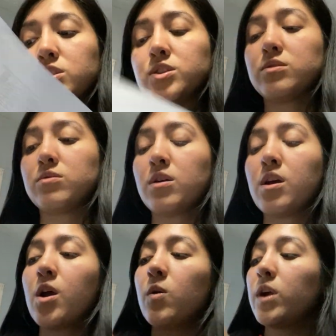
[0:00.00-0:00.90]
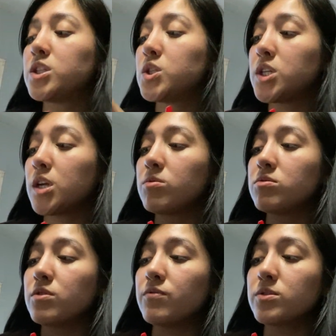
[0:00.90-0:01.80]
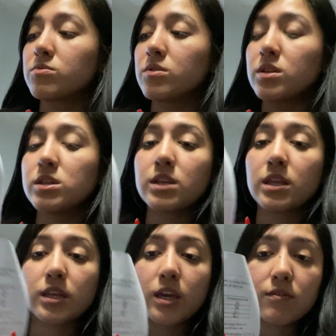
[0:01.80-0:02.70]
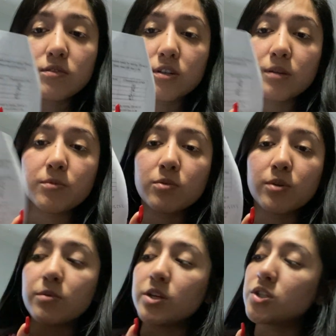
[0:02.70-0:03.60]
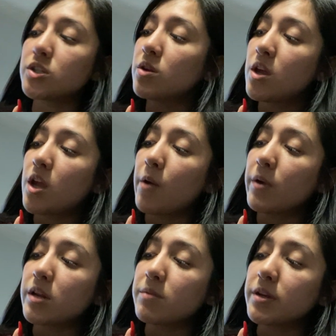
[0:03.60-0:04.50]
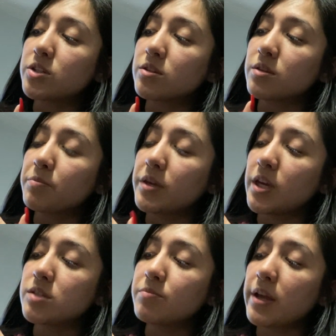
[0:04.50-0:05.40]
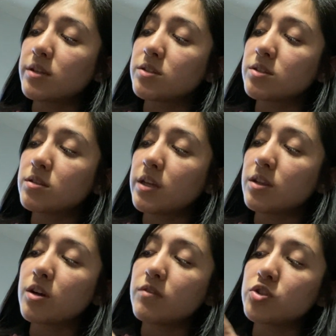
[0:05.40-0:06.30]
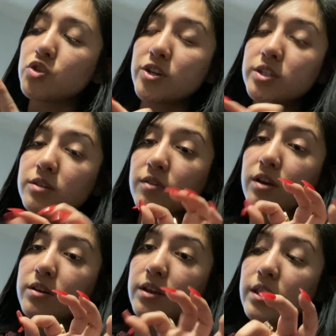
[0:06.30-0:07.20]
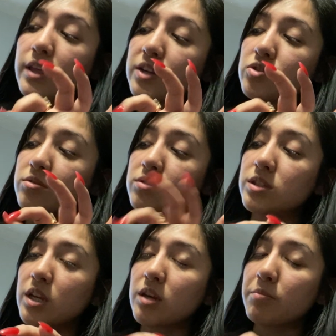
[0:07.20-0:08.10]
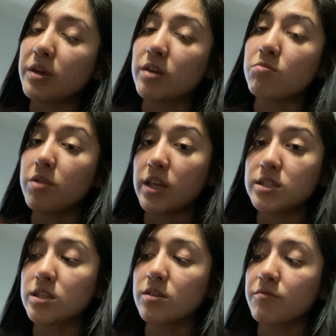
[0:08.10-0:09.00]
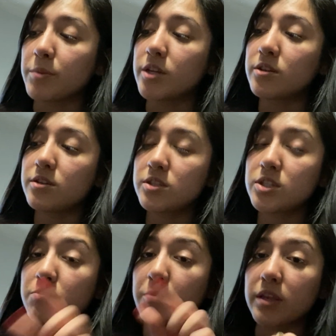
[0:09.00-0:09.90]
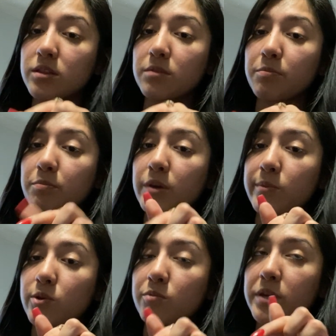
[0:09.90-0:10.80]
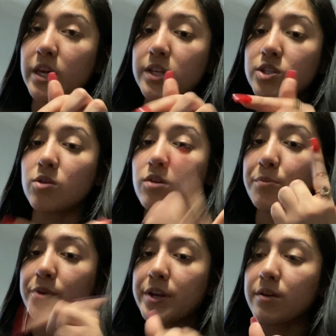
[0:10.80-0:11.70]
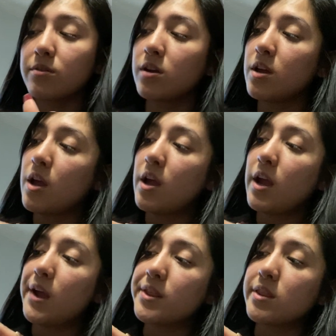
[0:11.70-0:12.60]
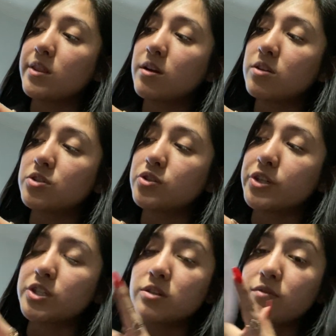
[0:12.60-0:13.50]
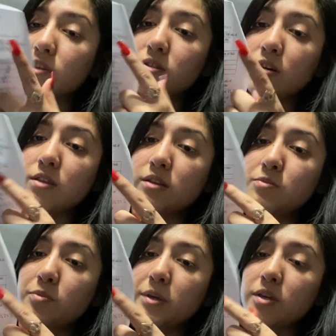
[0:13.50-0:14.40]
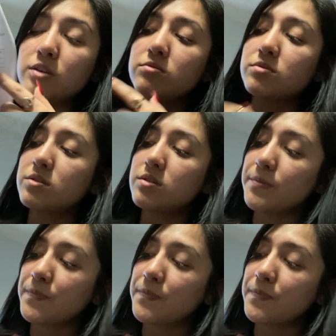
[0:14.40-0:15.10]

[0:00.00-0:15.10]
so we had two tables. The first one is that they gave us our chemical equation, and we had to make sure the pH balance and the concentration of the actual acidic being placed in the beaker to make the chemical pH go up or down, and then the concentration of the salt that's being used.